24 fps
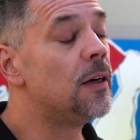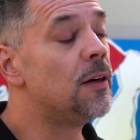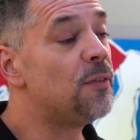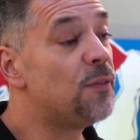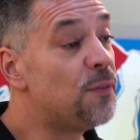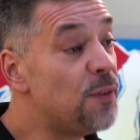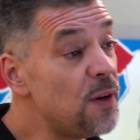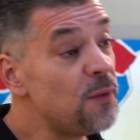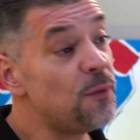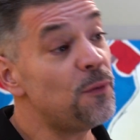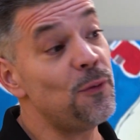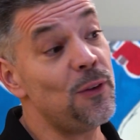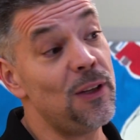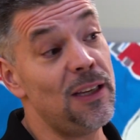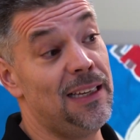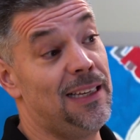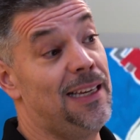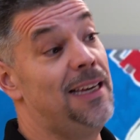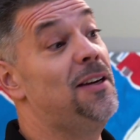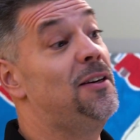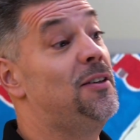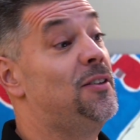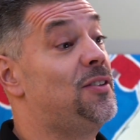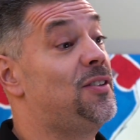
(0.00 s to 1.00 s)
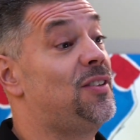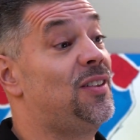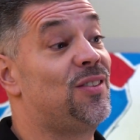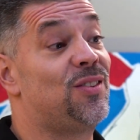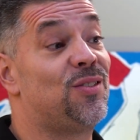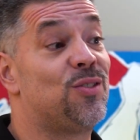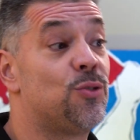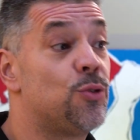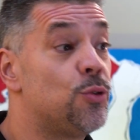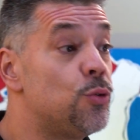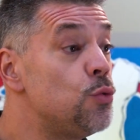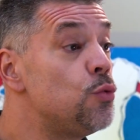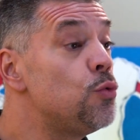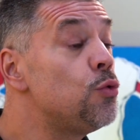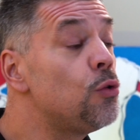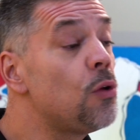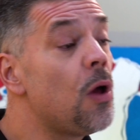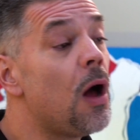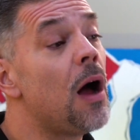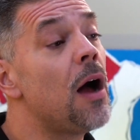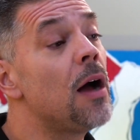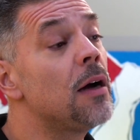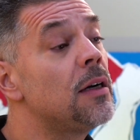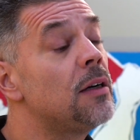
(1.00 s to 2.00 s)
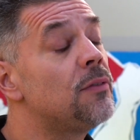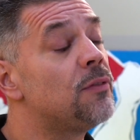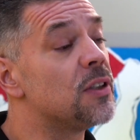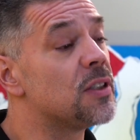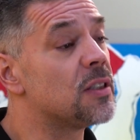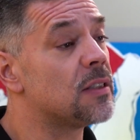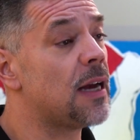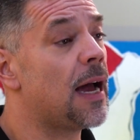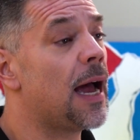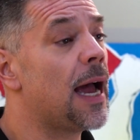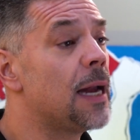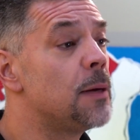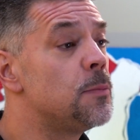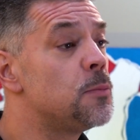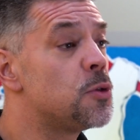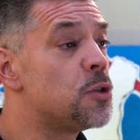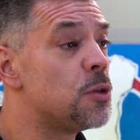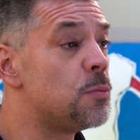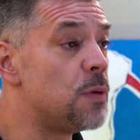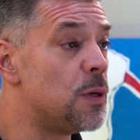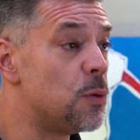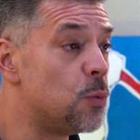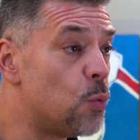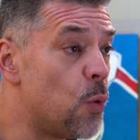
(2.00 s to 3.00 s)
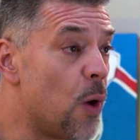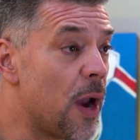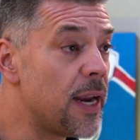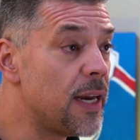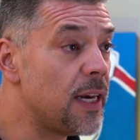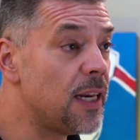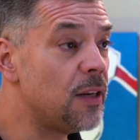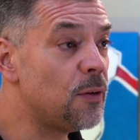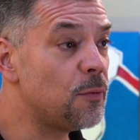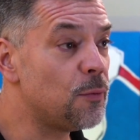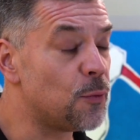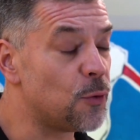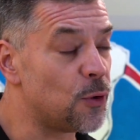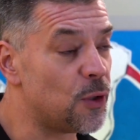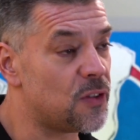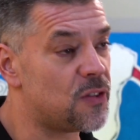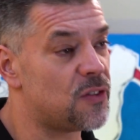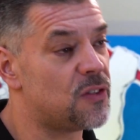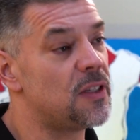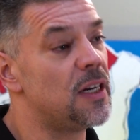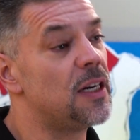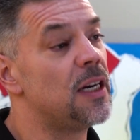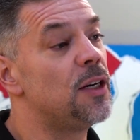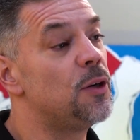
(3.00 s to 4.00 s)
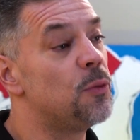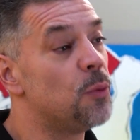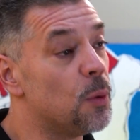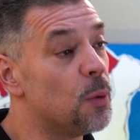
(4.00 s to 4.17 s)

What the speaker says: 50 years is too long of a time to be waiting for the city to